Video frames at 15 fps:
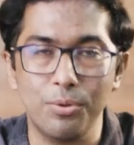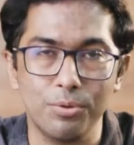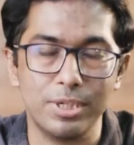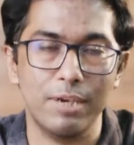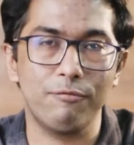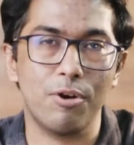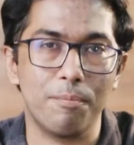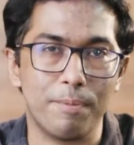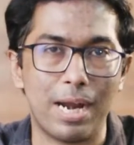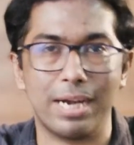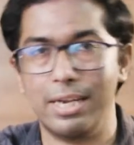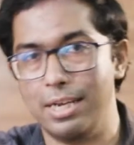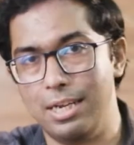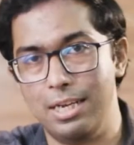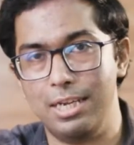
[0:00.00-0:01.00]
using for
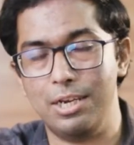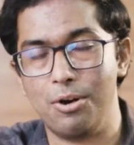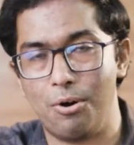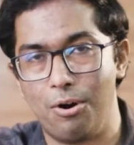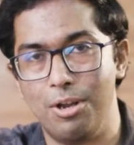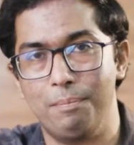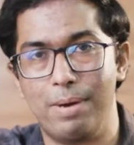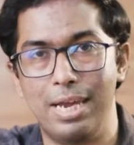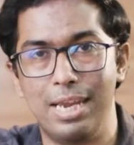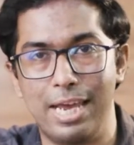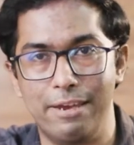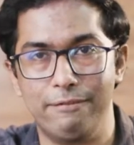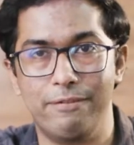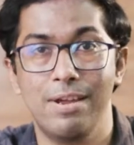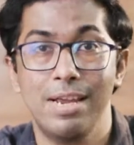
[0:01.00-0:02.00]
practically all my
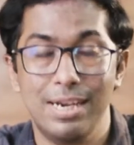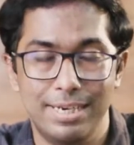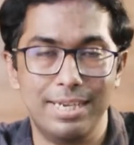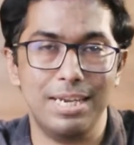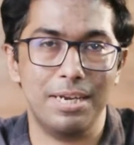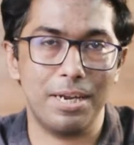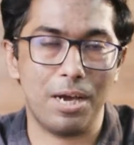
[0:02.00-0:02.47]
life till